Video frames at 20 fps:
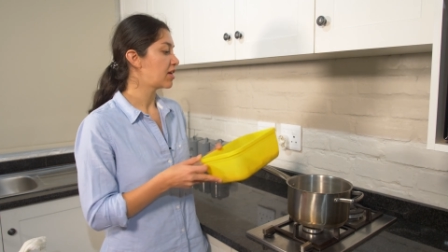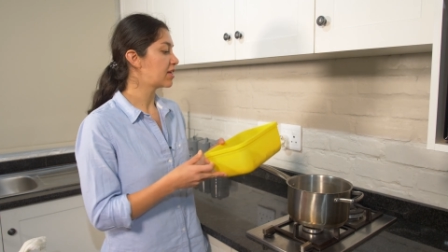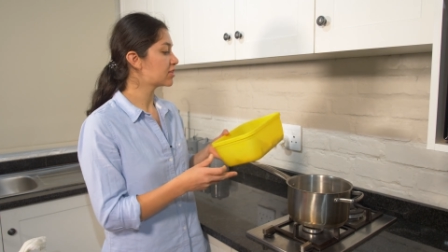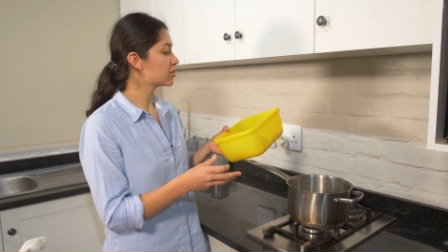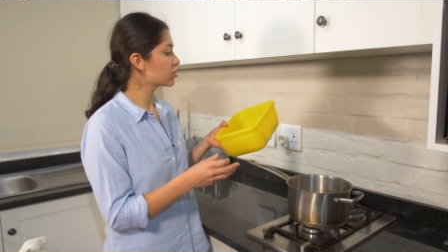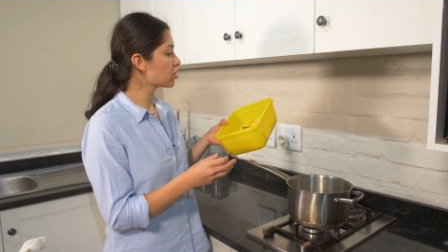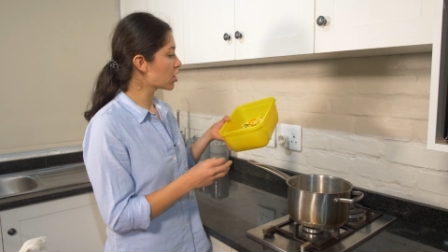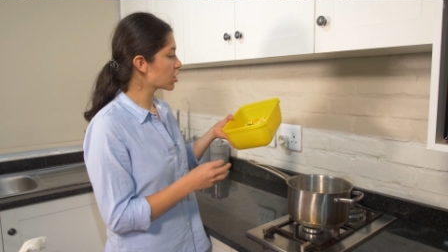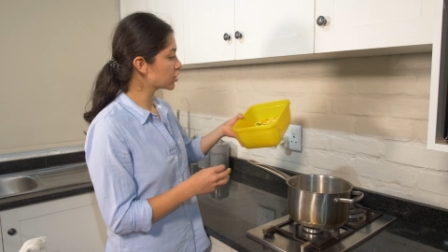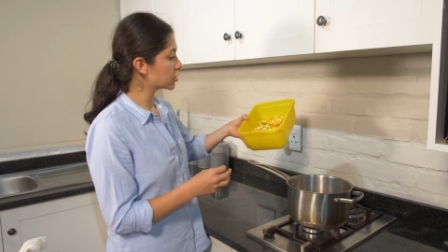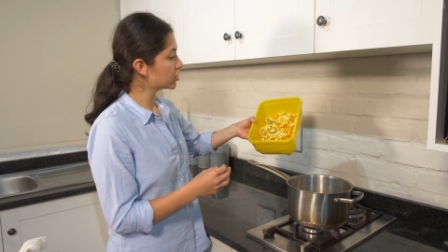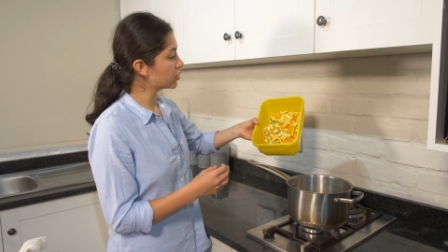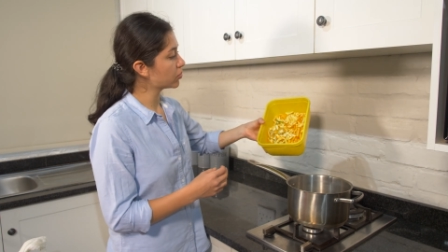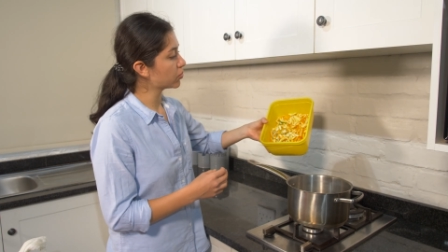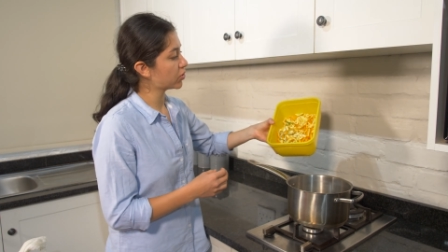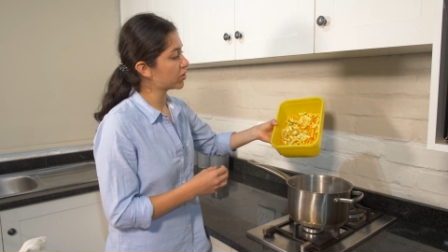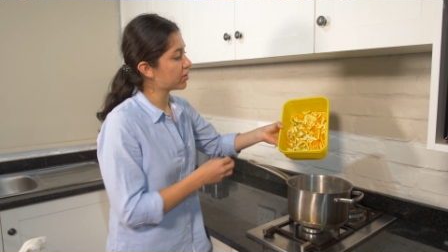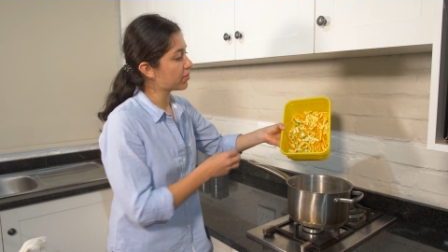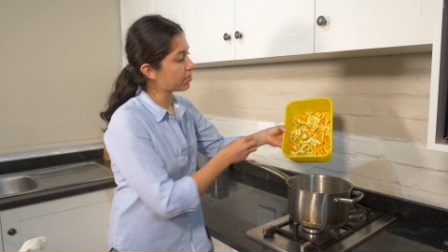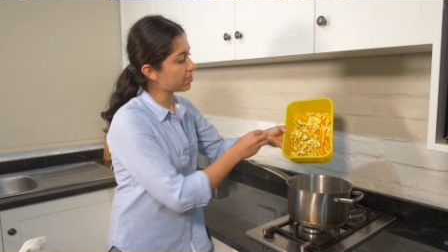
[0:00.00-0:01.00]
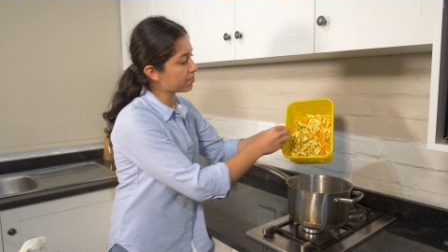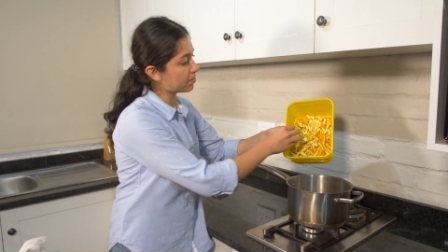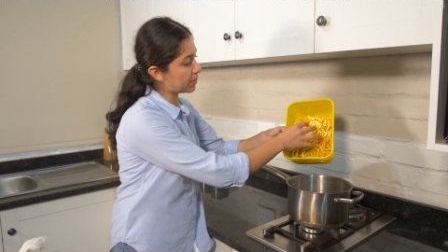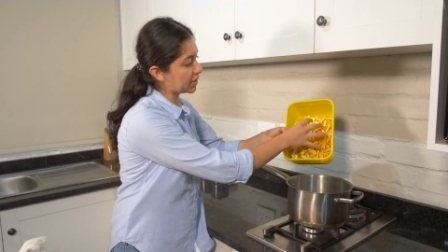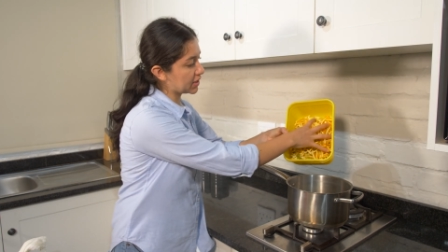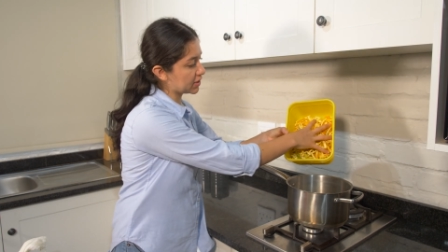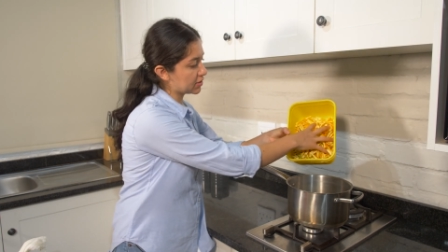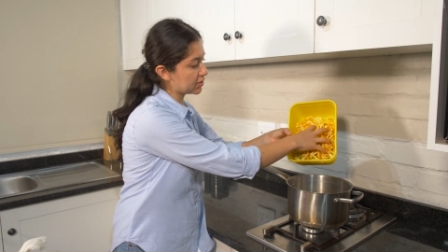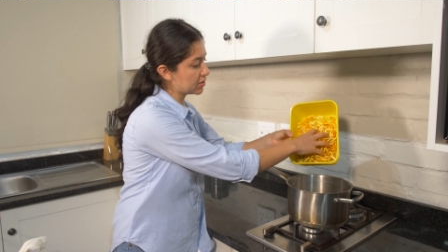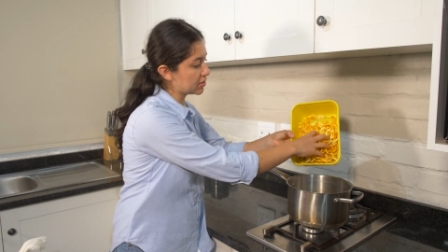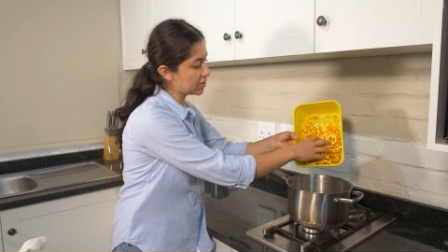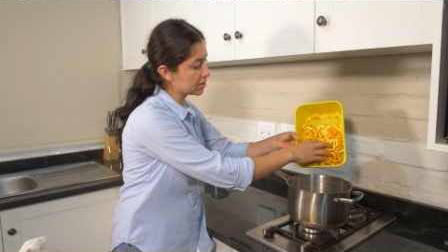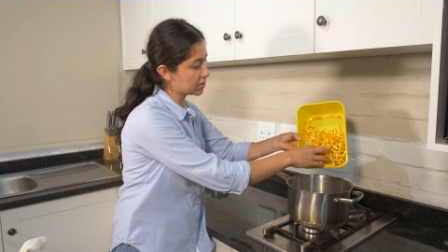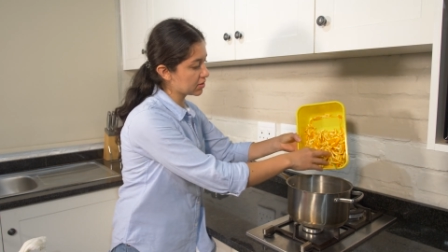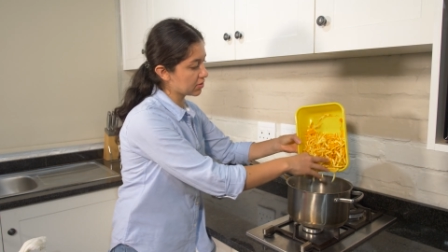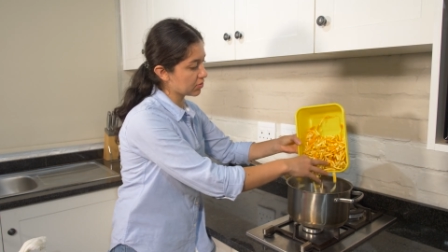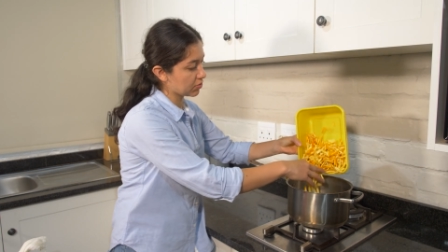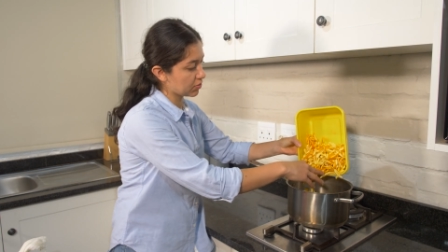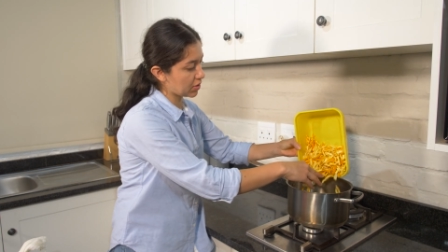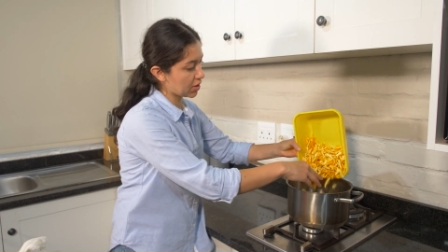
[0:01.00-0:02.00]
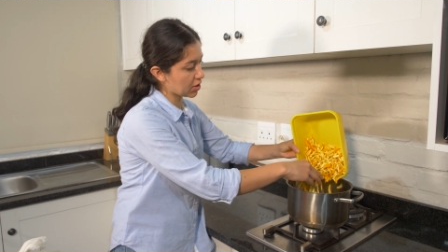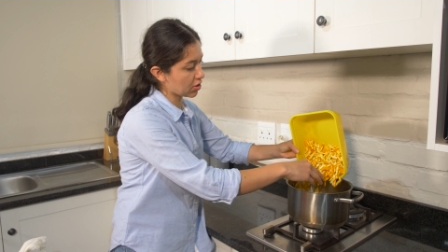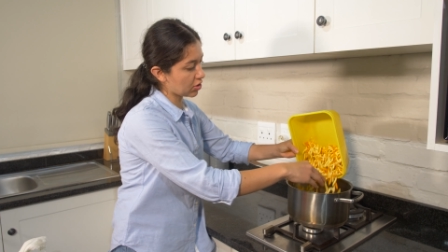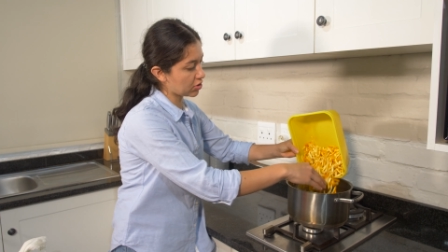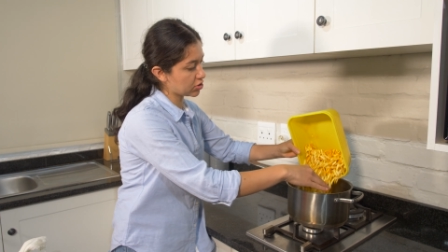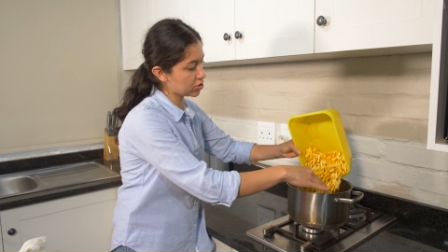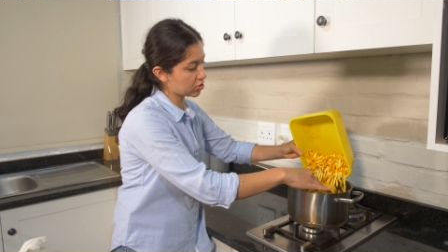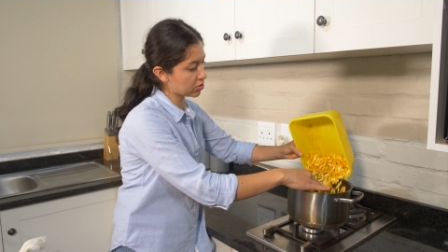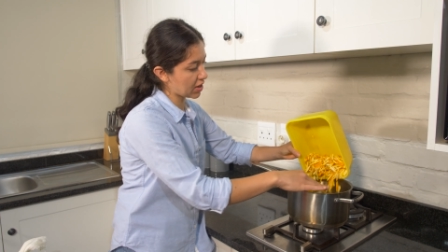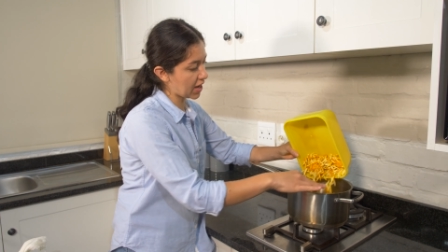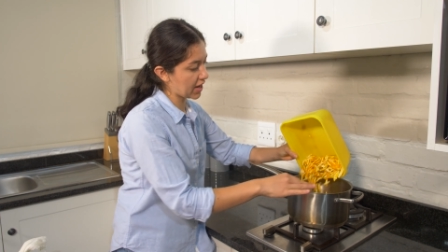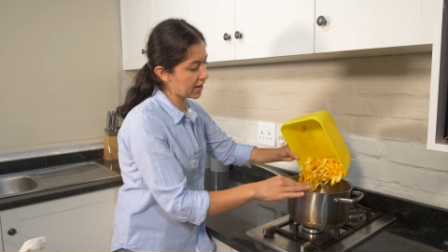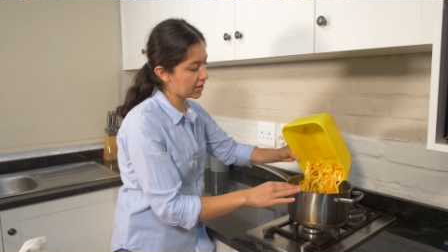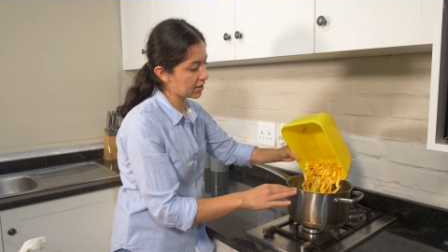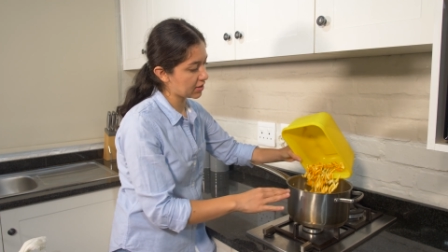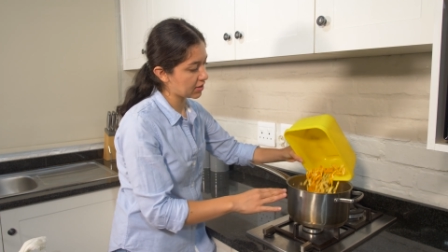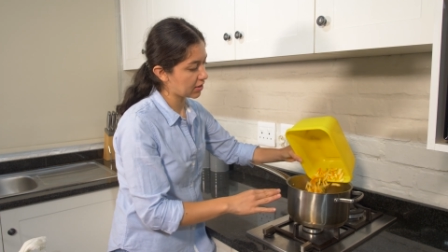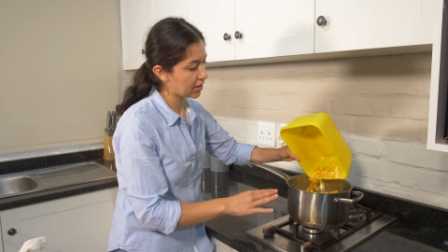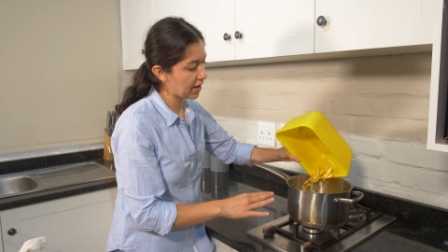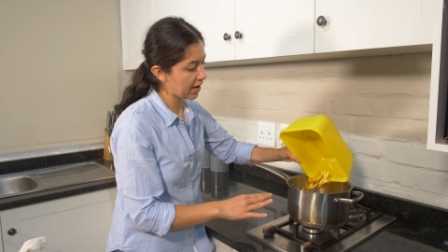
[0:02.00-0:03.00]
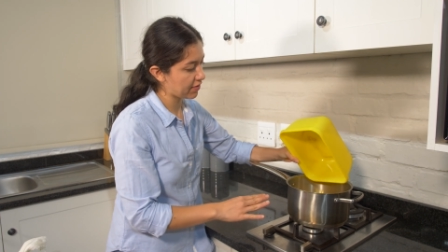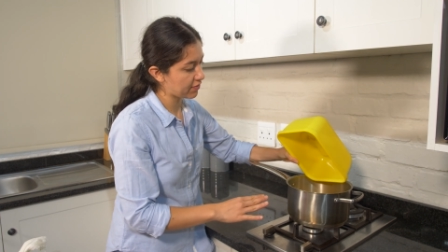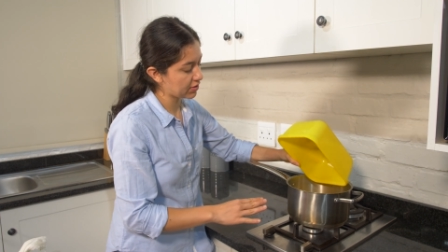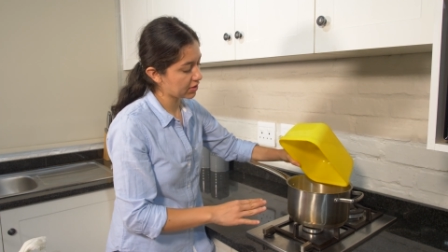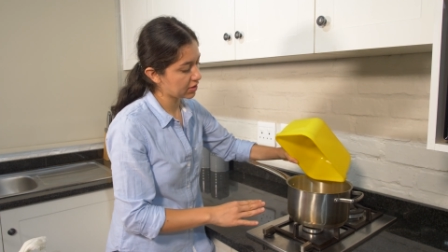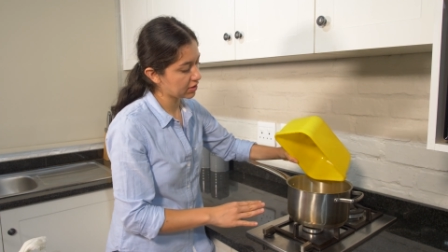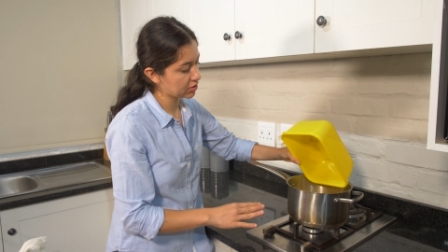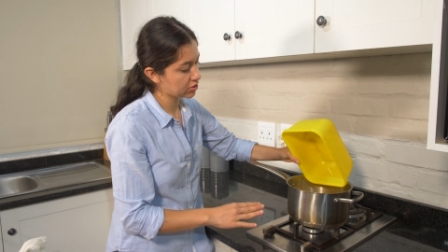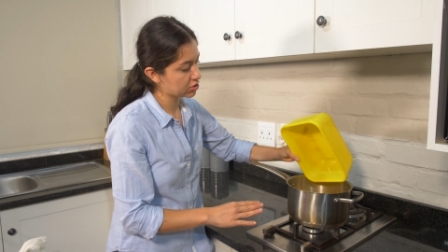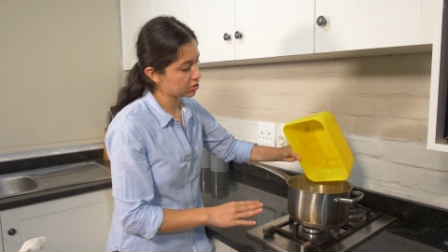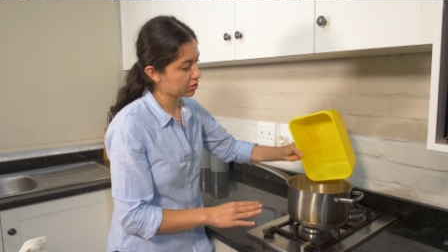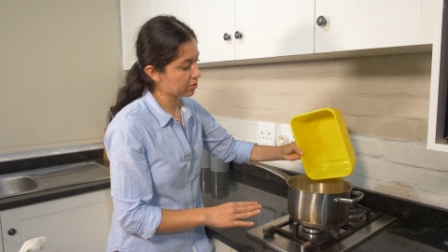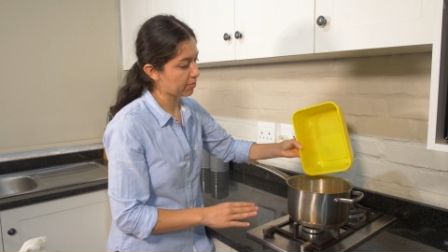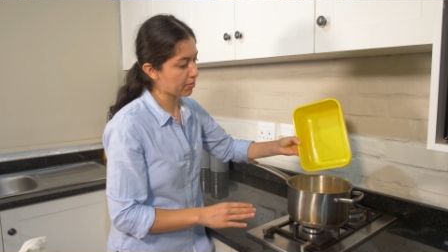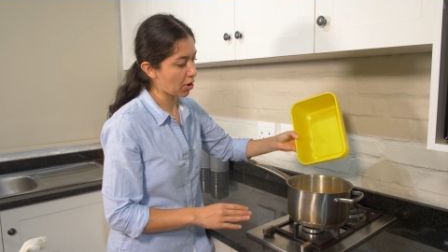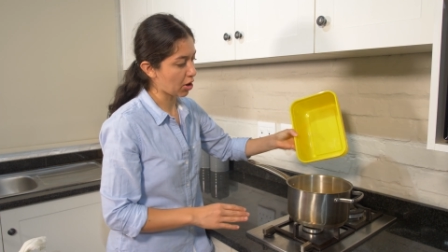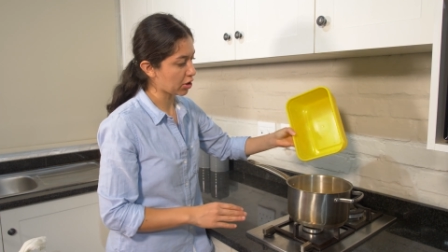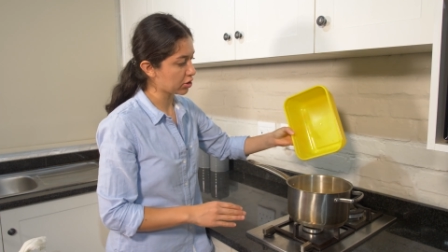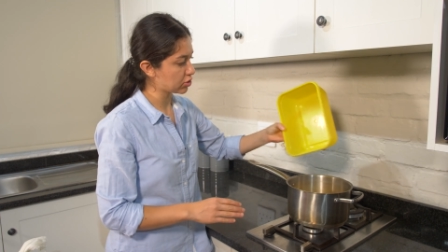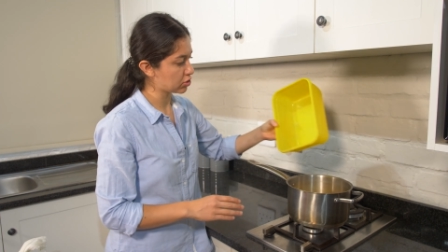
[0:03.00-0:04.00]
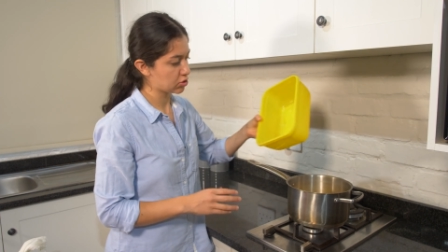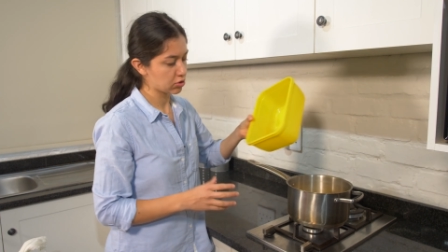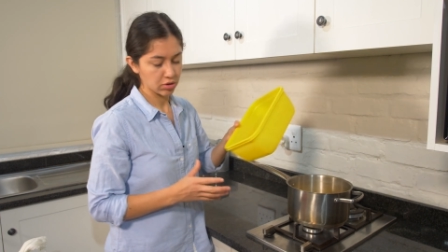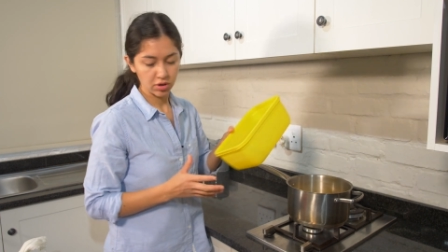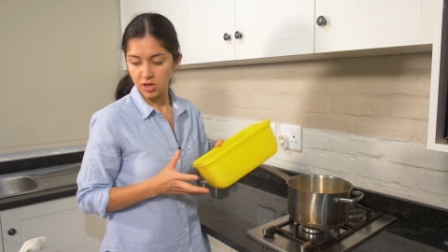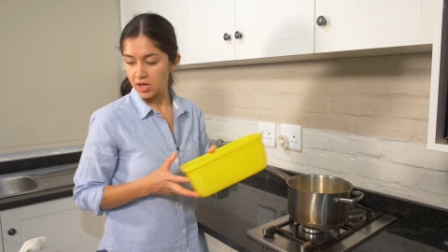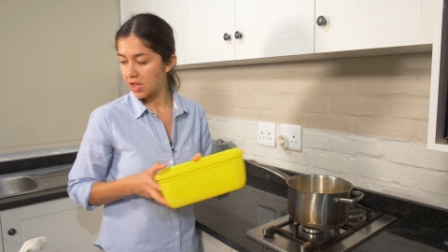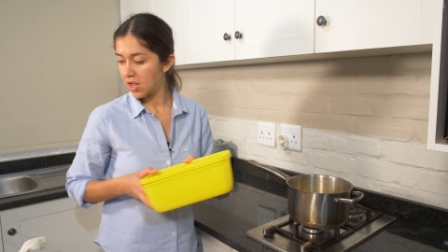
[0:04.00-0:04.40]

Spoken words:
Starting with the peels, we are going to add everything to the pot.